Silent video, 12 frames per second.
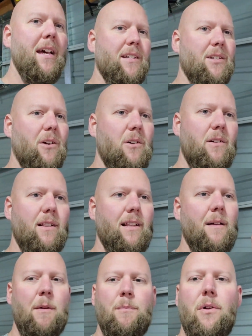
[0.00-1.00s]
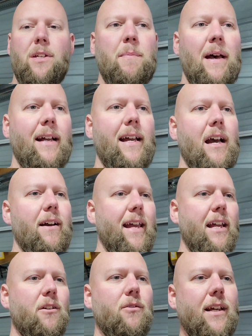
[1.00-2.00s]
So let me pull this back out. I
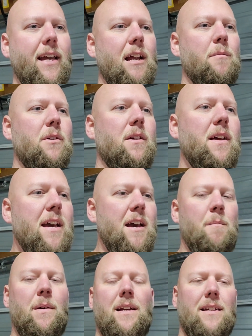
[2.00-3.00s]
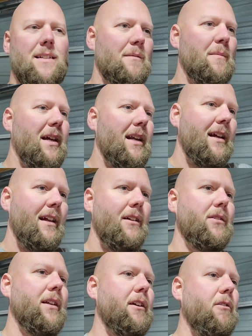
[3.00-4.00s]
can't do it with the camera because some idiot
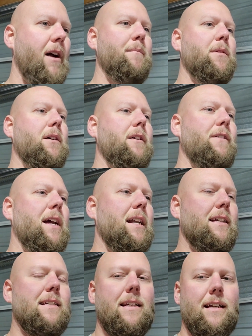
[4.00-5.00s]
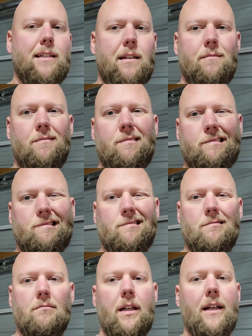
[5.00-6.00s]
used a crap ton of anti-seize.
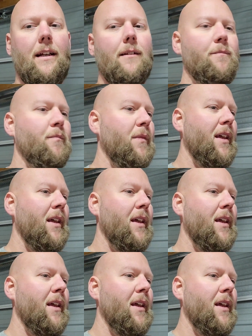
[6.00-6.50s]
Idiot.